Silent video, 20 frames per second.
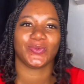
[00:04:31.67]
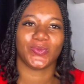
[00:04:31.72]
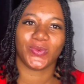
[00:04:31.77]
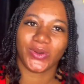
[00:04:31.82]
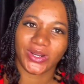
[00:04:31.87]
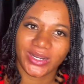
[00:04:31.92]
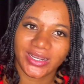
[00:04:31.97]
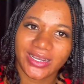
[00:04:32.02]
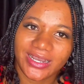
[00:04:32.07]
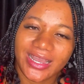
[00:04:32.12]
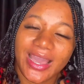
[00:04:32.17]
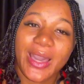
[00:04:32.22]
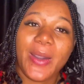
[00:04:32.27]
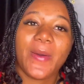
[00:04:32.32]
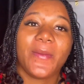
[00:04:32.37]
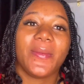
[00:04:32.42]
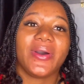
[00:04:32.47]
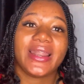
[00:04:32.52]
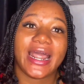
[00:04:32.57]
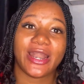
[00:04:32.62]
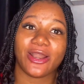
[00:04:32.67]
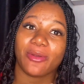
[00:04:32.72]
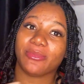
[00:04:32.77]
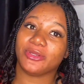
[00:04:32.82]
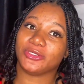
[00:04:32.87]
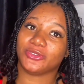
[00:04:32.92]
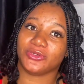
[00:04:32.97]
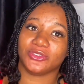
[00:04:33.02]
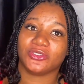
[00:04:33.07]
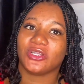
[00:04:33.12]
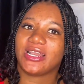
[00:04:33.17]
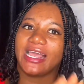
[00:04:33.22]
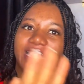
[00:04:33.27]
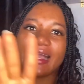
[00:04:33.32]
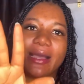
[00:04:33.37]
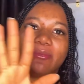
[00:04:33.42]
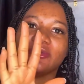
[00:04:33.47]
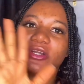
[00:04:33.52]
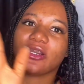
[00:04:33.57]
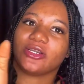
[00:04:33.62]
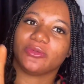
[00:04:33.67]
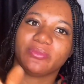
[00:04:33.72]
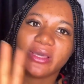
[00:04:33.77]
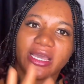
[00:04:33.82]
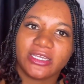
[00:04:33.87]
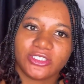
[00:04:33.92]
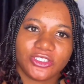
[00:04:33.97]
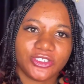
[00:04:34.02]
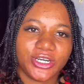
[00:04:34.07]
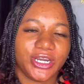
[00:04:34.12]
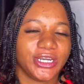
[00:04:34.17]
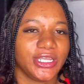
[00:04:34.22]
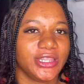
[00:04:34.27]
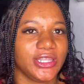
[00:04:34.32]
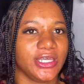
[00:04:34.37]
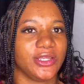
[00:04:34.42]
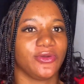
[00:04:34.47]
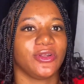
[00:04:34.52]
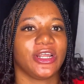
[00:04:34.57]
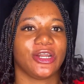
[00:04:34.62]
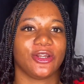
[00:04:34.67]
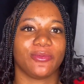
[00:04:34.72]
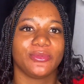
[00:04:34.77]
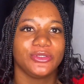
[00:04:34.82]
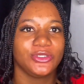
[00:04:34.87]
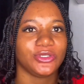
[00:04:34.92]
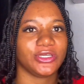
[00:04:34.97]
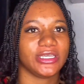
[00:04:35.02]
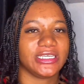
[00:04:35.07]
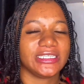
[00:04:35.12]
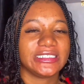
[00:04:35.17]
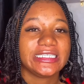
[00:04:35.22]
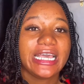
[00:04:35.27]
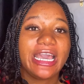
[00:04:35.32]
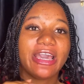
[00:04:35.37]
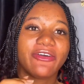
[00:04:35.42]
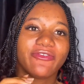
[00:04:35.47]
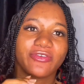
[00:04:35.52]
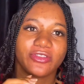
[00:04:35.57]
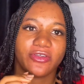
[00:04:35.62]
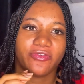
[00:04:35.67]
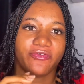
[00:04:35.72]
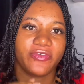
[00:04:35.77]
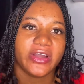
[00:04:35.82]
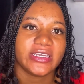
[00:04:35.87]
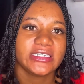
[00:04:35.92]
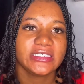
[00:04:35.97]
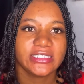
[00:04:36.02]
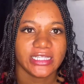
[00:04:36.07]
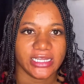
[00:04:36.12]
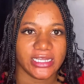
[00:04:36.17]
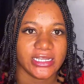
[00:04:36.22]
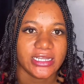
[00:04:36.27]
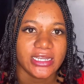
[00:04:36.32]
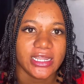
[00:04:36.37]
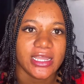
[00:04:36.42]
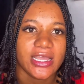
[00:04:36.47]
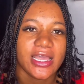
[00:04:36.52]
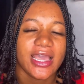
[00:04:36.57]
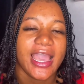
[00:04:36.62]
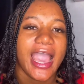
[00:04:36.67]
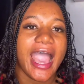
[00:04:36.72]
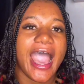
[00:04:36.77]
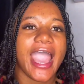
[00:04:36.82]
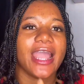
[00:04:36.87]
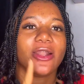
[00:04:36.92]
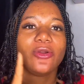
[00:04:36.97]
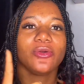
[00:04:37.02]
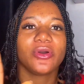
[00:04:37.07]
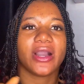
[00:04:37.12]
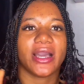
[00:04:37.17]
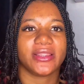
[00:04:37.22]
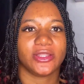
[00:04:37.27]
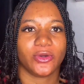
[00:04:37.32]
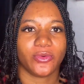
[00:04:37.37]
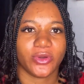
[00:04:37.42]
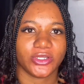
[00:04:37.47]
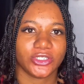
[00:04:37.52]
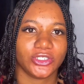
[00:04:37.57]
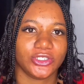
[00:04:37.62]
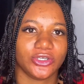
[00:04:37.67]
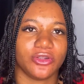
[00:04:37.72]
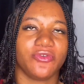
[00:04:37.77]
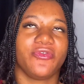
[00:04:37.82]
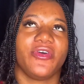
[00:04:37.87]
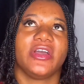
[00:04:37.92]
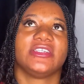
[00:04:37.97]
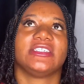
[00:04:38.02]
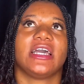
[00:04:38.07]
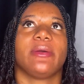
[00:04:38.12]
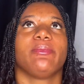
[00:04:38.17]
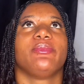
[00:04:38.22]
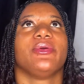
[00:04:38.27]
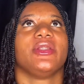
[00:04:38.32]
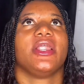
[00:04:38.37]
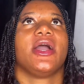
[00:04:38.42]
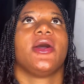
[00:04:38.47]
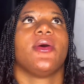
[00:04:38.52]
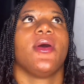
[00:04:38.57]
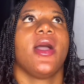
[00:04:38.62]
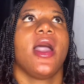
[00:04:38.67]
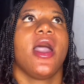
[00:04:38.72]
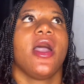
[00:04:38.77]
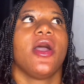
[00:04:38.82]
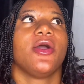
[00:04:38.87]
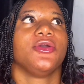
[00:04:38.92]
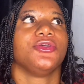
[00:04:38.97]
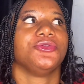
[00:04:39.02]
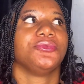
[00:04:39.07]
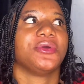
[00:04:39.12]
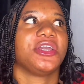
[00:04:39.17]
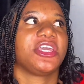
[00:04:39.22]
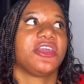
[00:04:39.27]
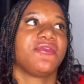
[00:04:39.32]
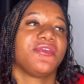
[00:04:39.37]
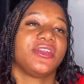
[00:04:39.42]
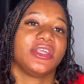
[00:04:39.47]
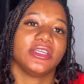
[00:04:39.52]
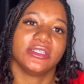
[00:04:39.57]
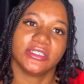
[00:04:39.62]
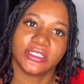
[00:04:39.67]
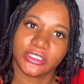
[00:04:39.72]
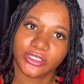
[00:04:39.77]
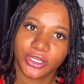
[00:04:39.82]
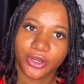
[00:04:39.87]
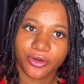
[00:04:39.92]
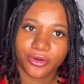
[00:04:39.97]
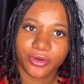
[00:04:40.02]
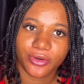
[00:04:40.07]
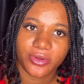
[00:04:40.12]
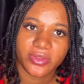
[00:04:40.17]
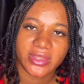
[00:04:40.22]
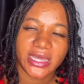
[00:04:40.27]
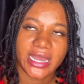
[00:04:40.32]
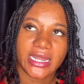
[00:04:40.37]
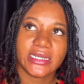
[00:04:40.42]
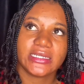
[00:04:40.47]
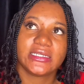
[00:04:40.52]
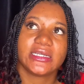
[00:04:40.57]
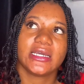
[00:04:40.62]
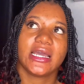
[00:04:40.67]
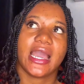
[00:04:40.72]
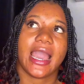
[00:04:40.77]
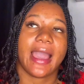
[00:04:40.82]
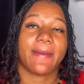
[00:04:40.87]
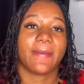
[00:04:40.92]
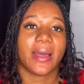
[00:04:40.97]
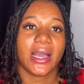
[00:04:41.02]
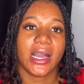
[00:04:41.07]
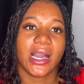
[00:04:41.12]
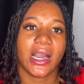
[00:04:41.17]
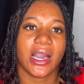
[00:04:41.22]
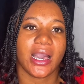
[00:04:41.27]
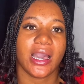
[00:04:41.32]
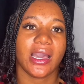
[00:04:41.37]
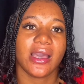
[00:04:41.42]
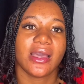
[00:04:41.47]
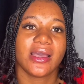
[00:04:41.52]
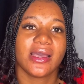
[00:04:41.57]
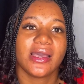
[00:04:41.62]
work. What I normally do, it's not like I'm trying to be extra or anything. What I normally do is, for the first thing, I look at the question. For example, now, you were given a scenario that Amaka